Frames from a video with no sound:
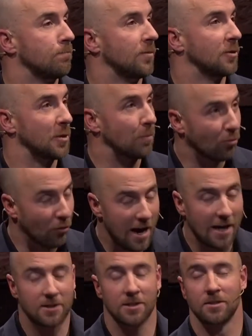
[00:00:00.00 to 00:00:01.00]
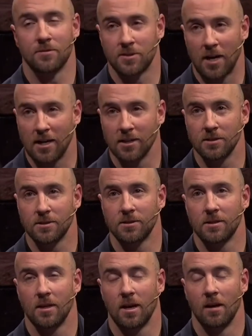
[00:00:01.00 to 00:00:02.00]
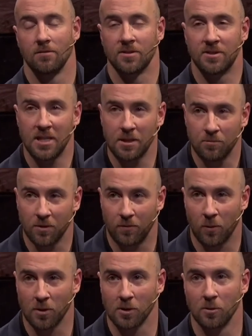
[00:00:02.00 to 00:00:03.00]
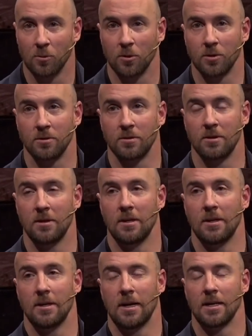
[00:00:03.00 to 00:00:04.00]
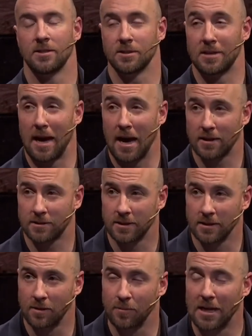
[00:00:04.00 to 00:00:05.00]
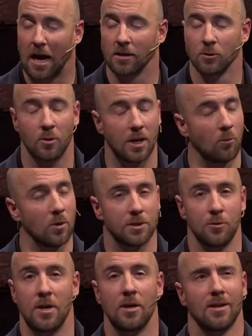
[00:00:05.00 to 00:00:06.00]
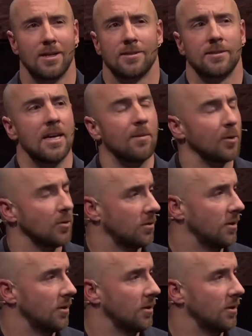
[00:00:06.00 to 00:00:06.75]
there's a practice of silence, of sitting before the Lord and just asking, let me, Lord, I want to hear, like Samuel,